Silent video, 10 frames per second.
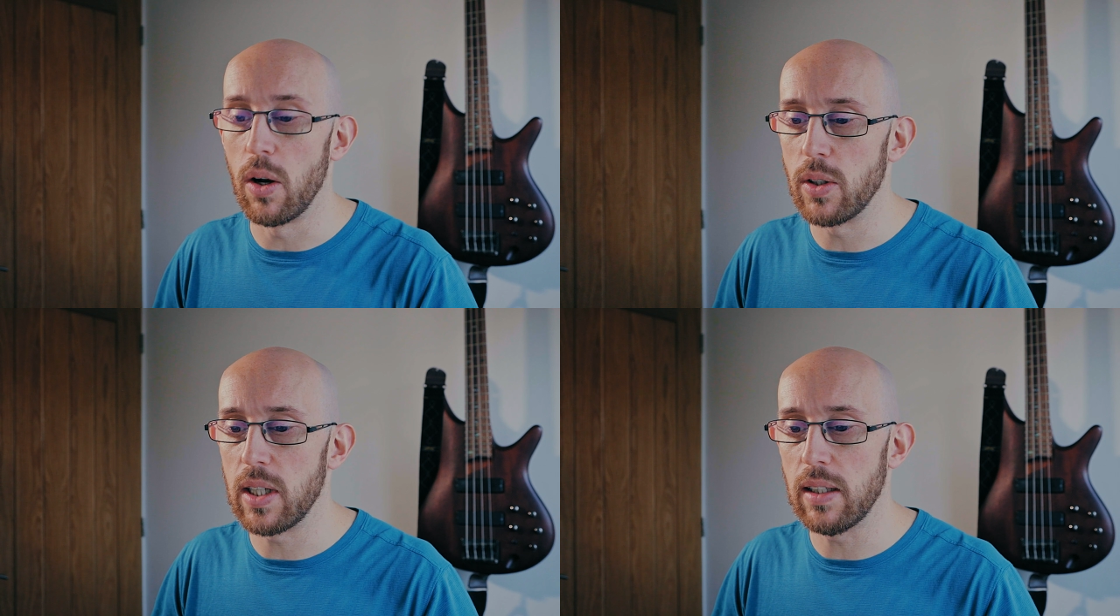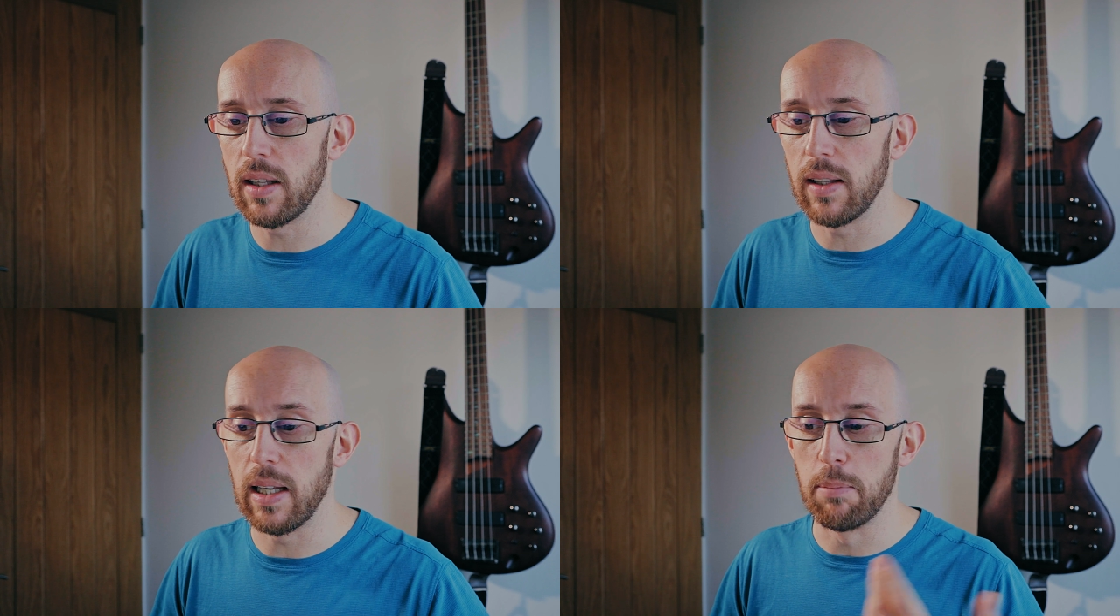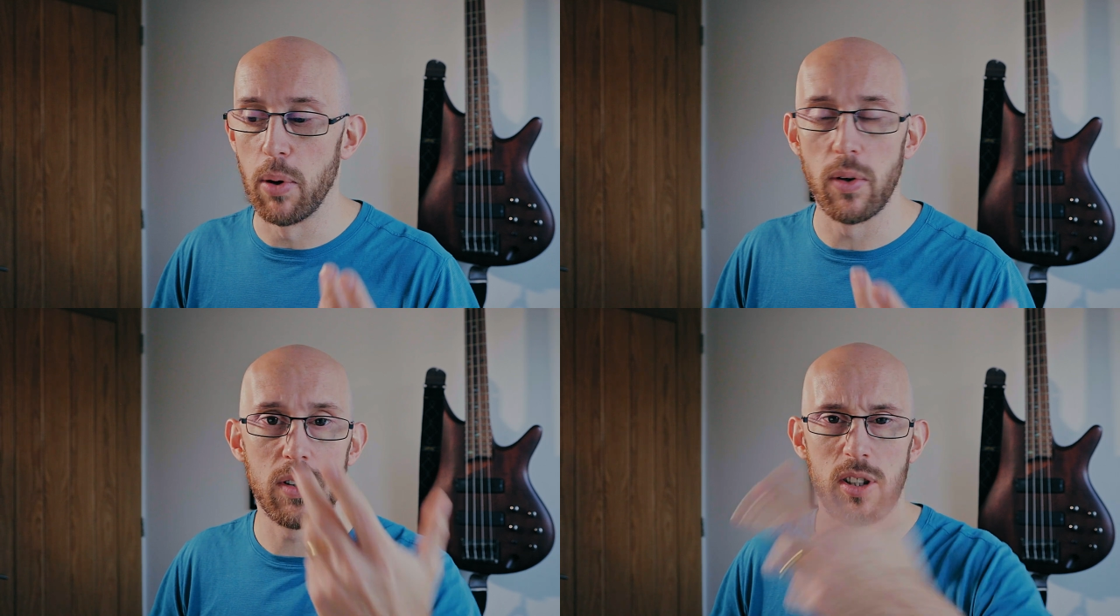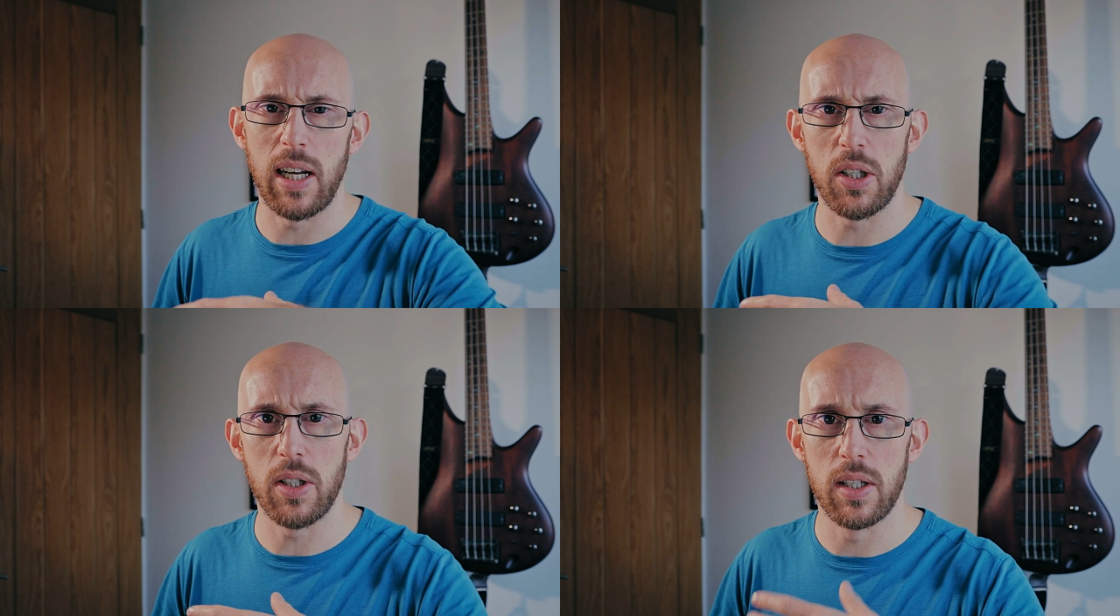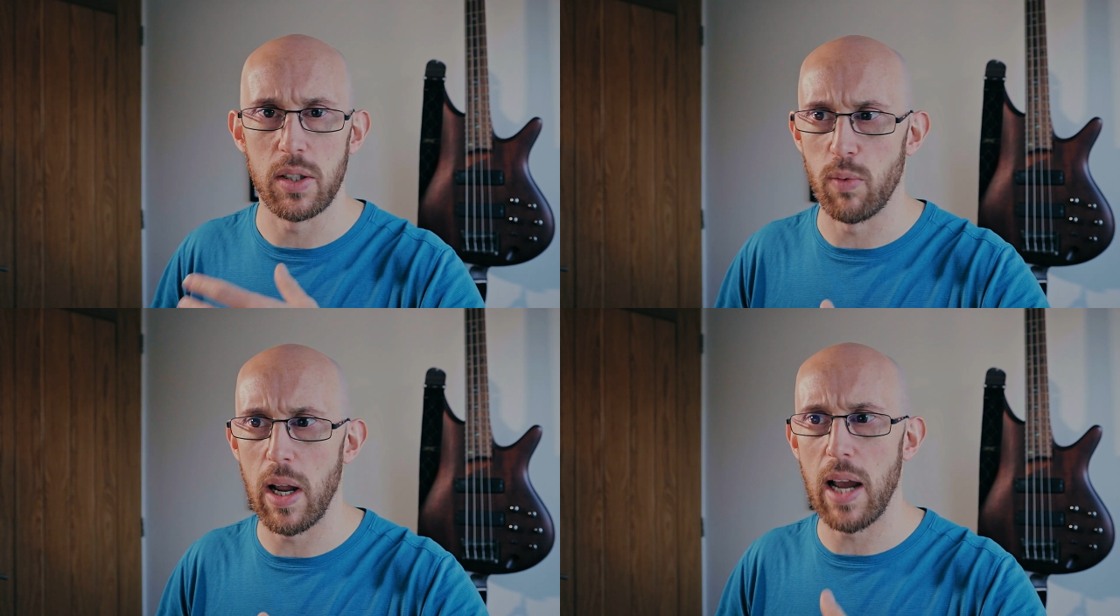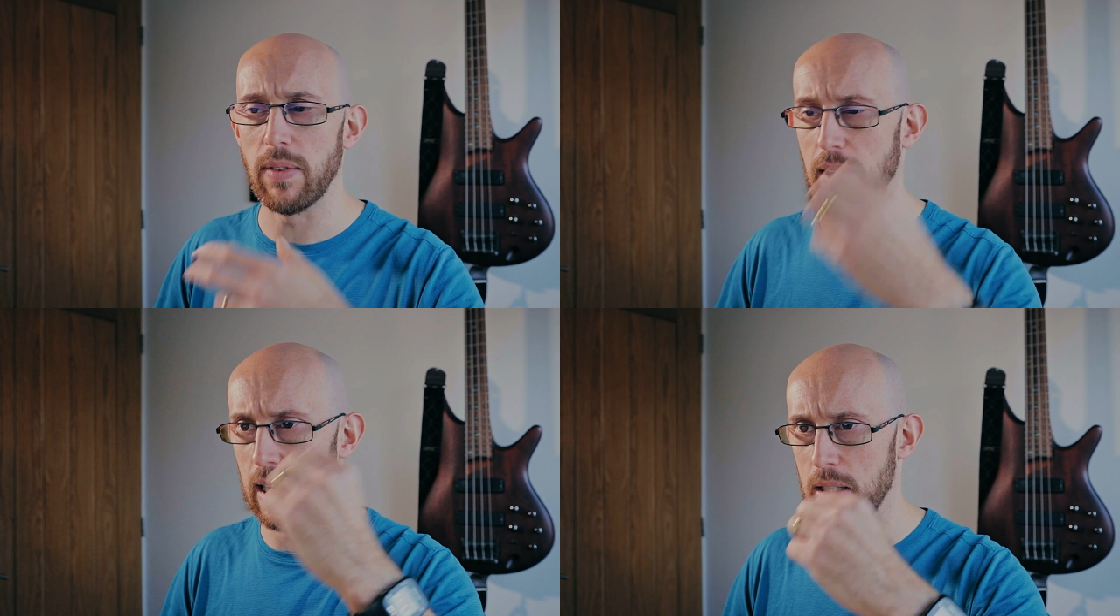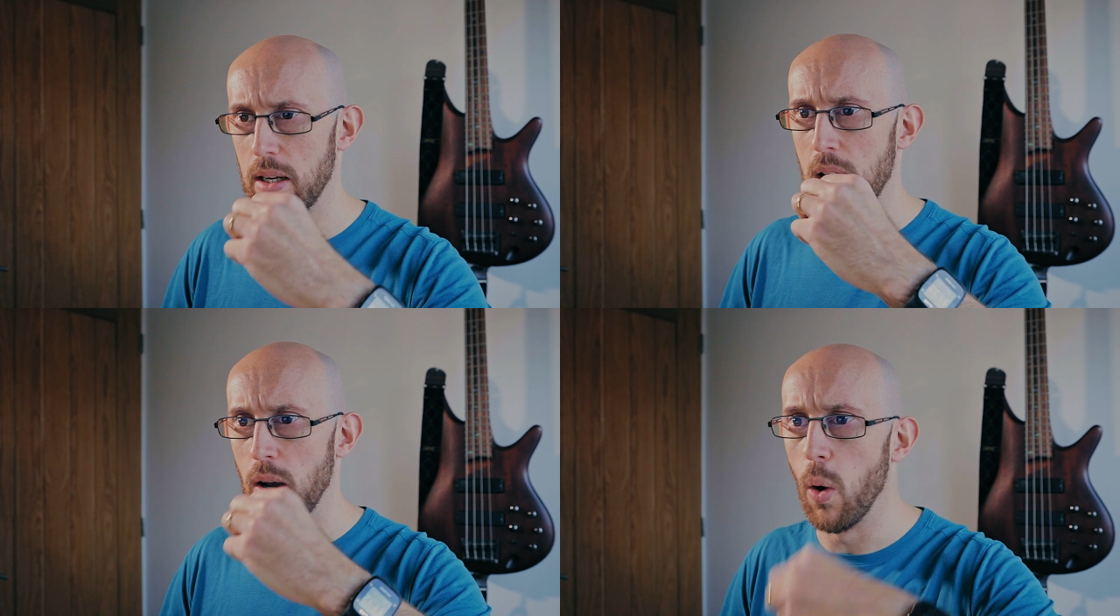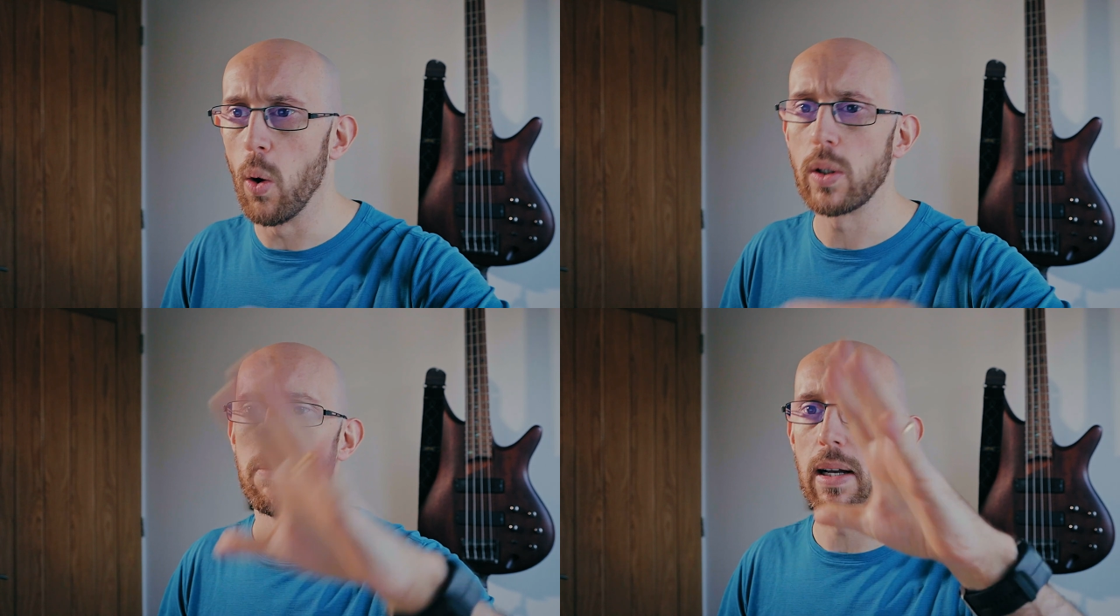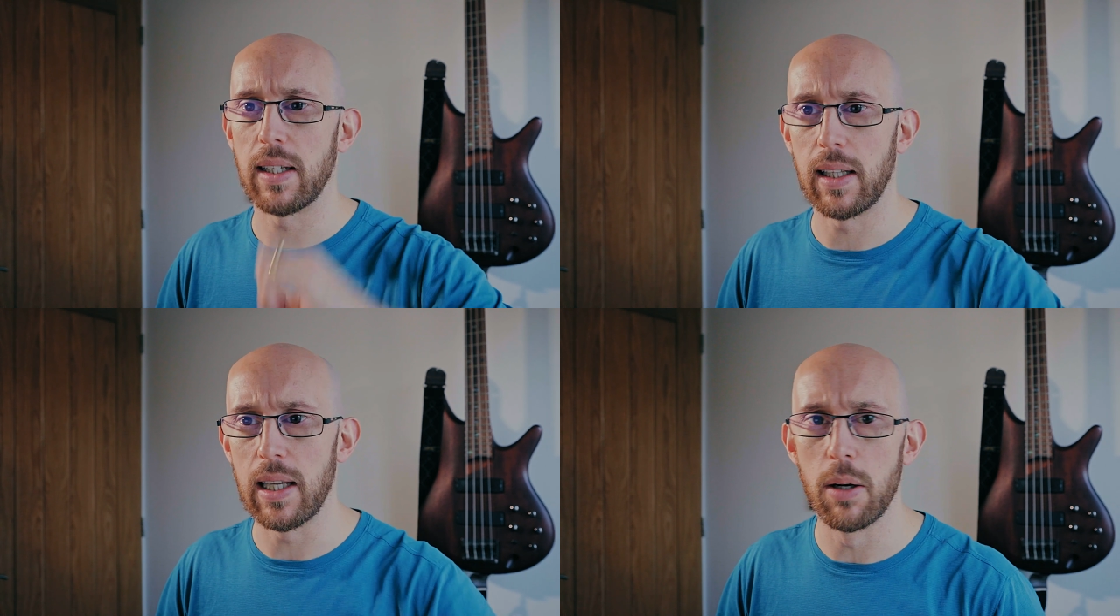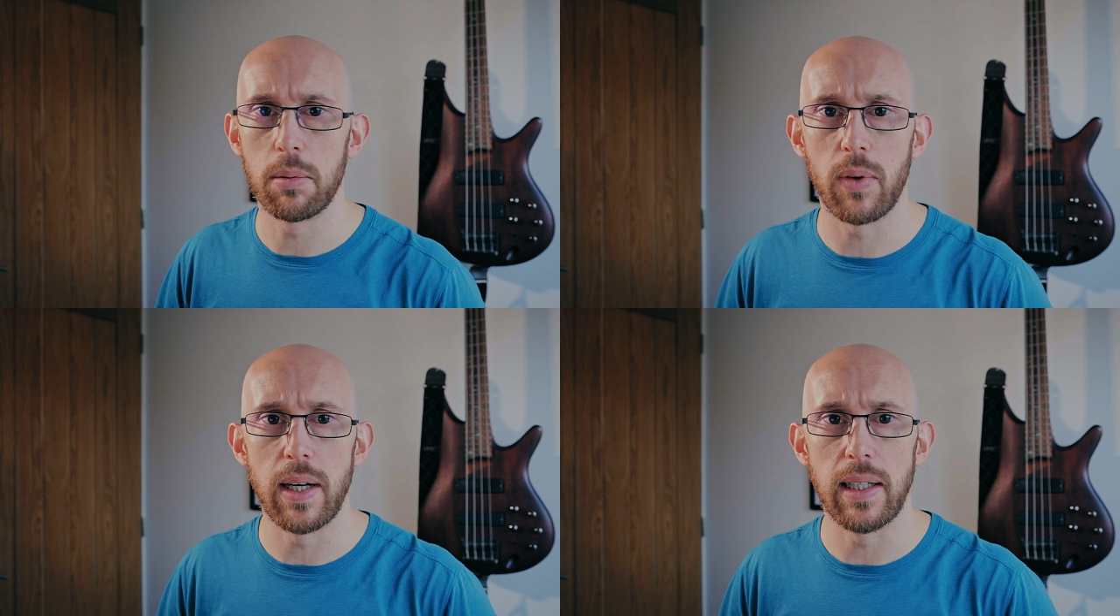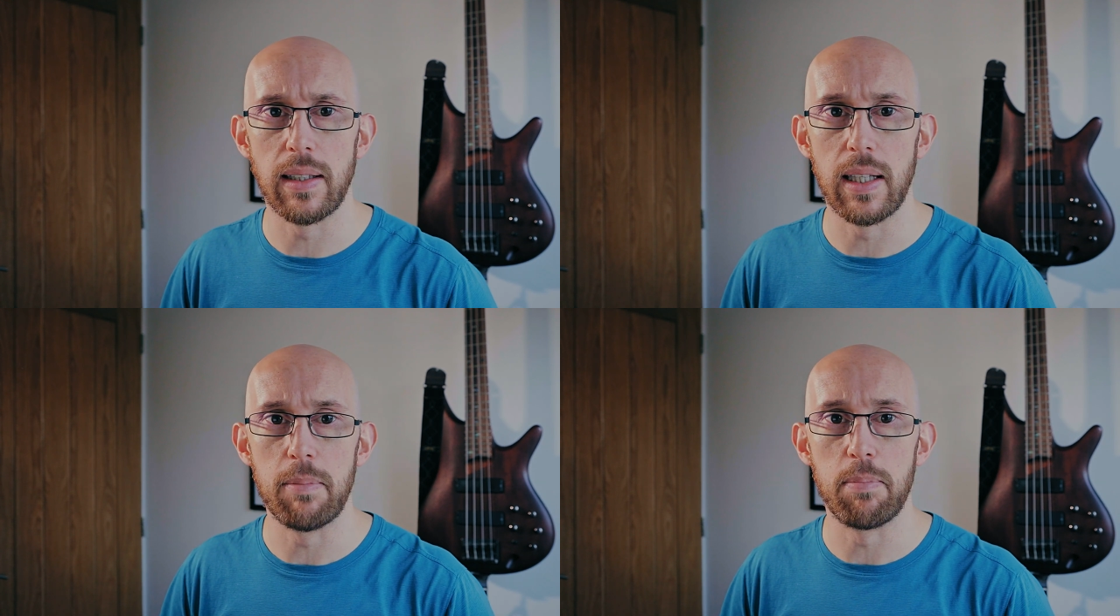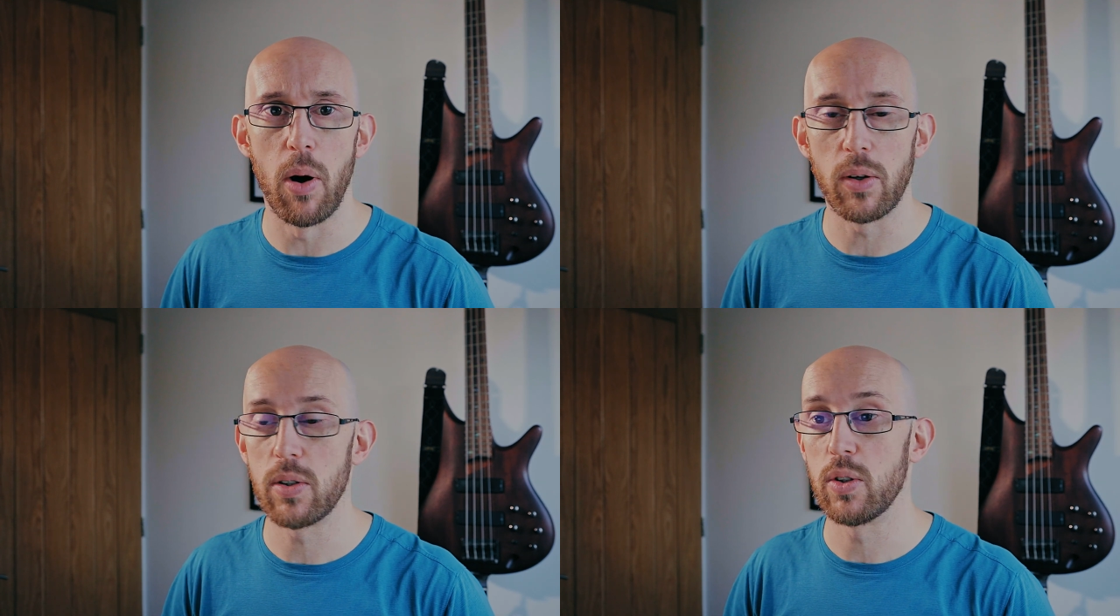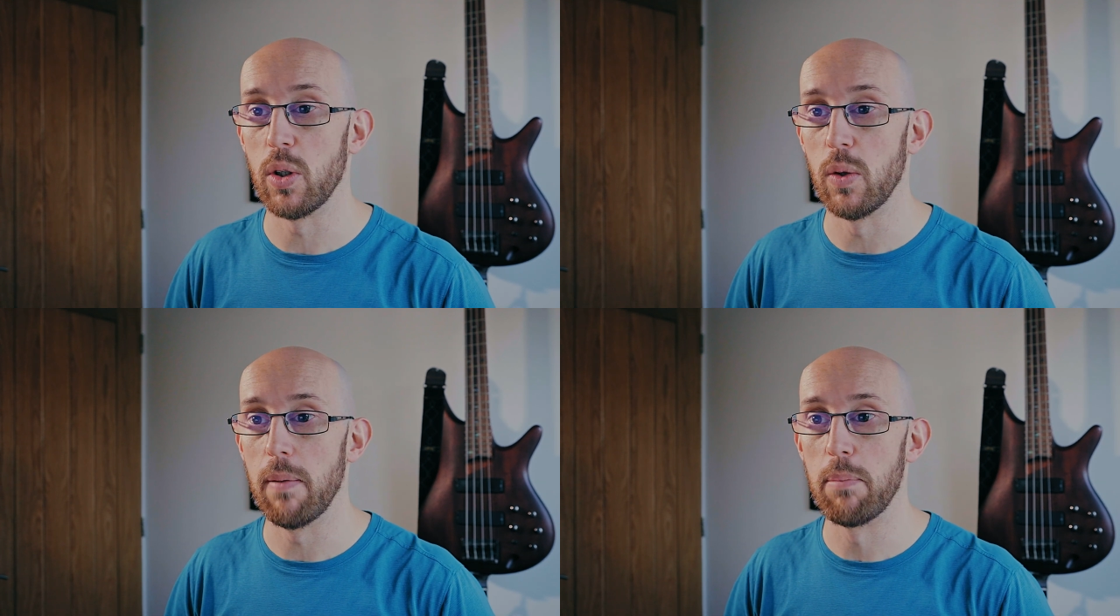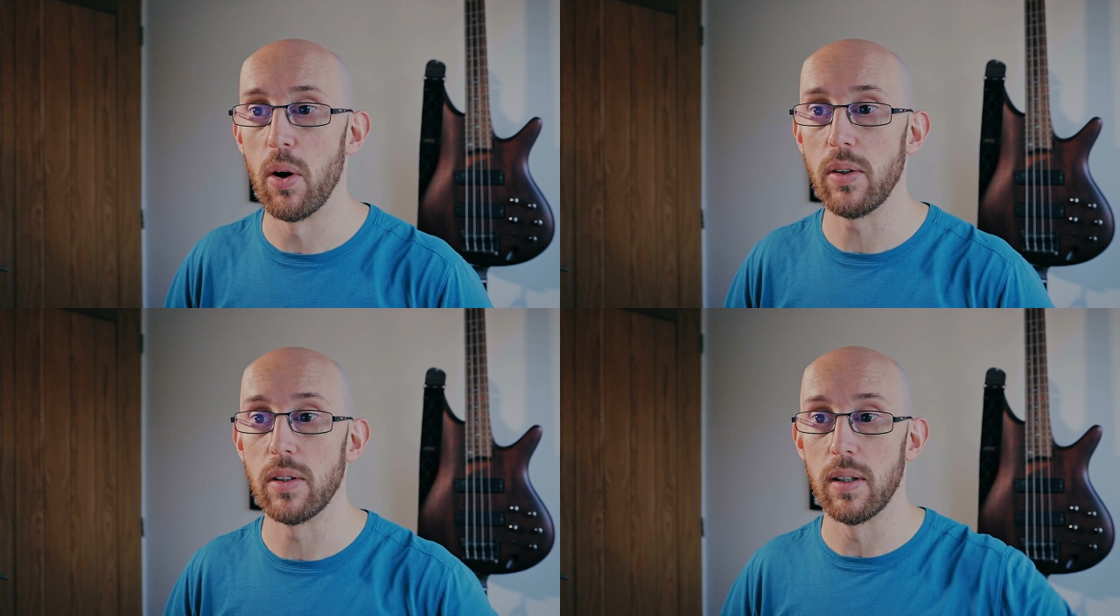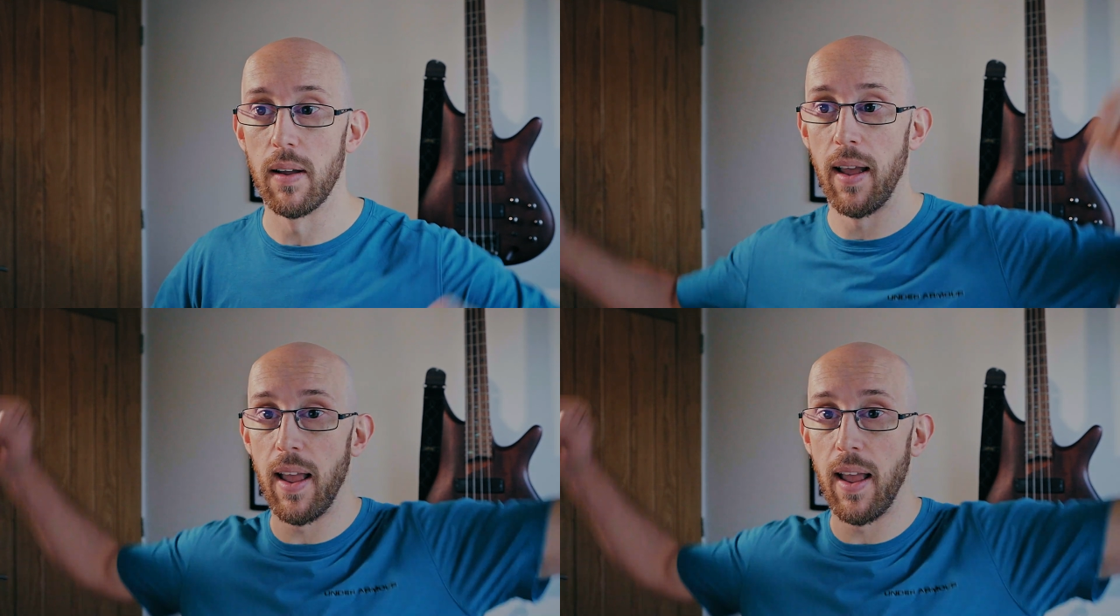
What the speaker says: noticing that the important section has arrived, and that's automatically upgrading the box to important.